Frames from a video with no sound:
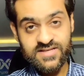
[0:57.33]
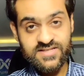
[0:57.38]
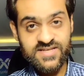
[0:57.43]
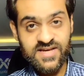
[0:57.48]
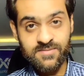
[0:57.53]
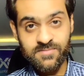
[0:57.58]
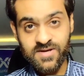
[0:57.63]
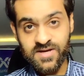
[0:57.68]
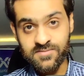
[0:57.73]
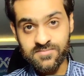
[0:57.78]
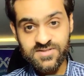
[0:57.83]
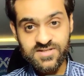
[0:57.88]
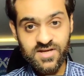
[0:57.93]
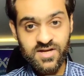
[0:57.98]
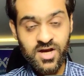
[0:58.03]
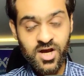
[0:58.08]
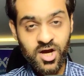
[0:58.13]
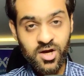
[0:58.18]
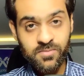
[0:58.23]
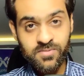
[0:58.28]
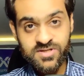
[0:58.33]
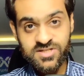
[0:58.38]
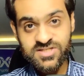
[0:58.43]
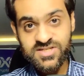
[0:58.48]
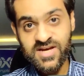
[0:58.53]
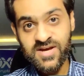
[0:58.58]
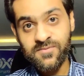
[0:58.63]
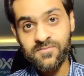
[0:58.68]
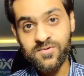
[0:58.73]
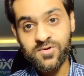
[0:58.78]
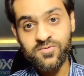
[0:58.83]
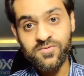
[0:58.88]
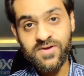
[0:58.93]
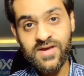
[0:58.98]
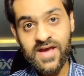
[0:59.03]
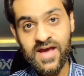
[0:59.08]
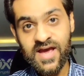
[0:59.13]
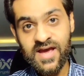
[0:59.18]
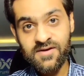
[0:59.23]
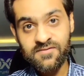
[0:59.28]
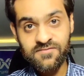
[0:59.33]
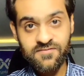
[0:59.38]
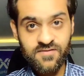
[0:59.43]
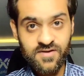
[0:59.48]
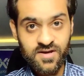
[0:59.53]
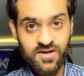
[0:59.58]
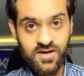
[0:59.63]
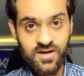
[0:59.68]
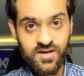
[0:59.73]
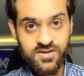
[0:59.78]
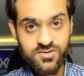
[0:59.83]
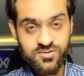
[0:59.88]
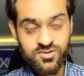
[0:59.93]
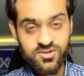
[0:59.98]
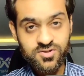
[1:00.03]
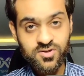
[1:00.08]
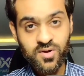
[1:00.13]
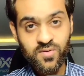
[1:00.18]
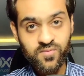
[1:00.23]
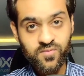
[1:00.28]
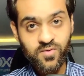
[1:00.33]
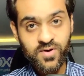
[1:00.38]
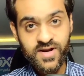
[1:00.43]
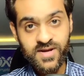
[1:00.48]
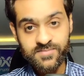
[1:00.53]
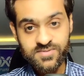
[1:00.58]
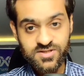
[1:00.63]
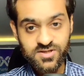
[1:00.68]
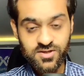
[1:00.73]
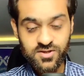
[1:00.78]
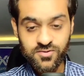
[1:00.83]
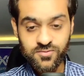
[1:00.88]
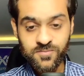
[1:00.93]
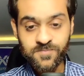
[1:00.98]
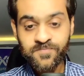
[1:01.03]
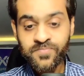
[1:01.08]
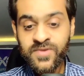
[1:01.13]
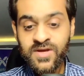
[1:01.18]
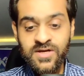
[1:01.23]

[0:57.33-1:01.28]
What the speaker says: exam comes and how much time do we have to solve one MCQ.